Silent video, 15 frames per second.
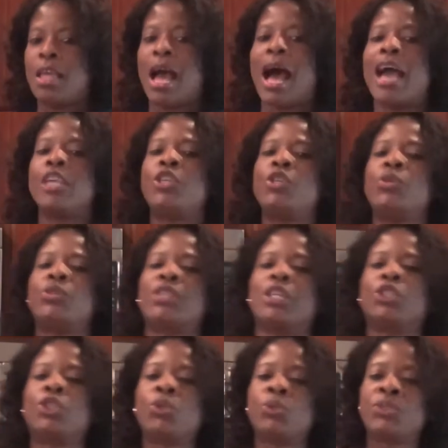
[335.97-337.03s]
I use
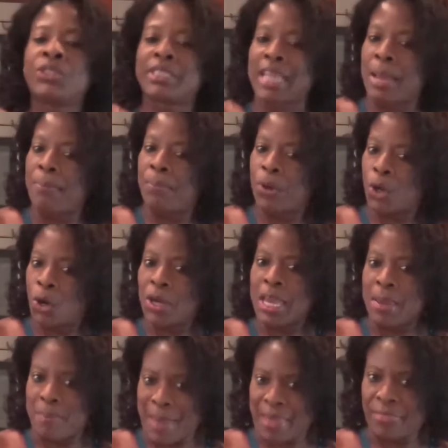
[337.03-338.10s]
a two-step
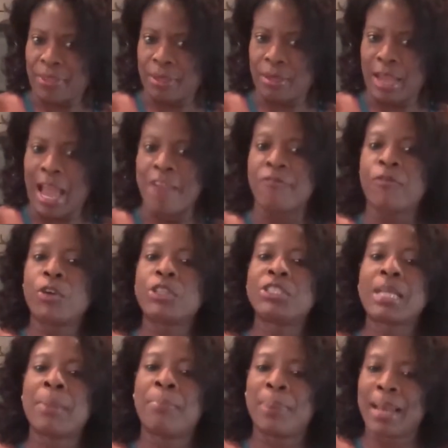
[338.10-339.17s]
cooking method. I
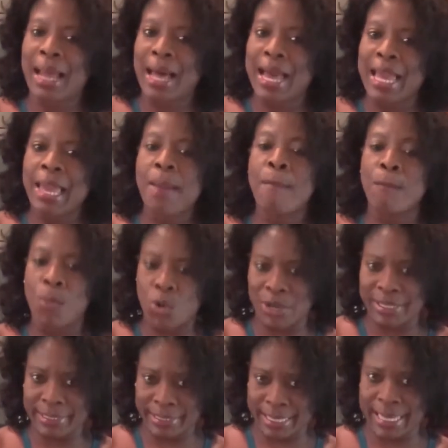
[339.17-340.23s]
first apply
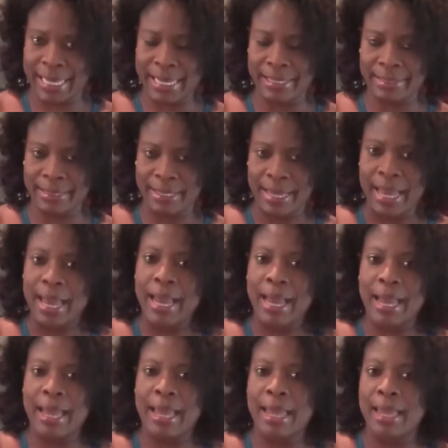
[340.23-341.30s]
moist heat
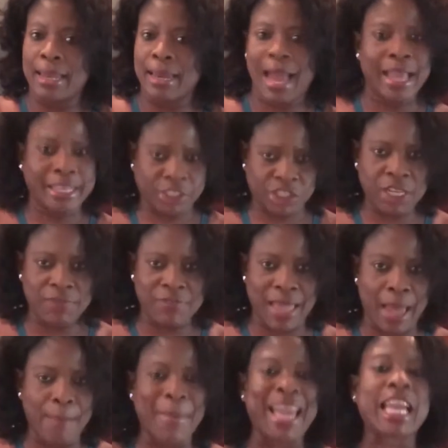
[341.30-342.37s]
And I achieved
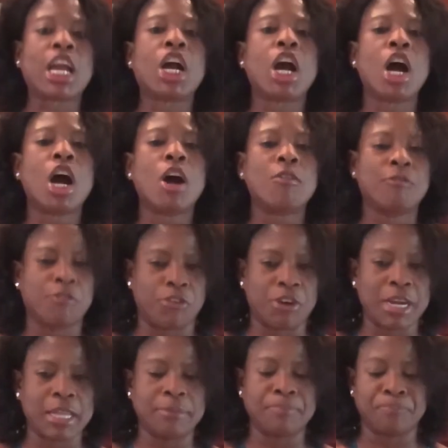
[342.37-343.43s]
that by
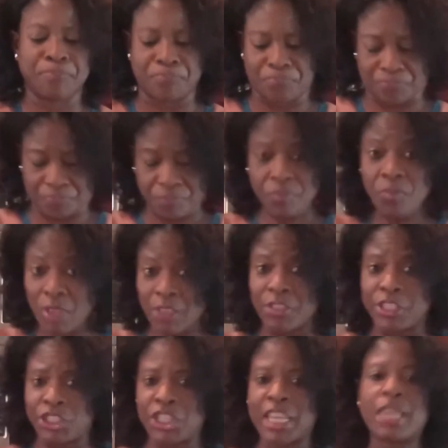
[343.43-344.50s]
covering
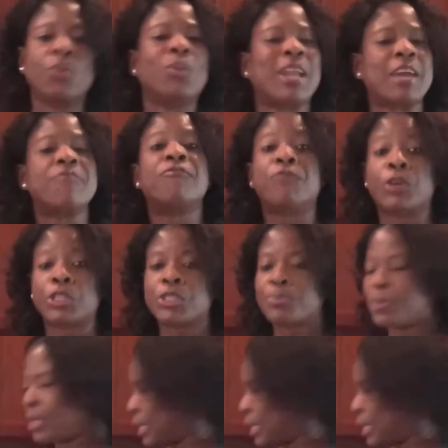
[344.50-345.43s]
the chicken when I first put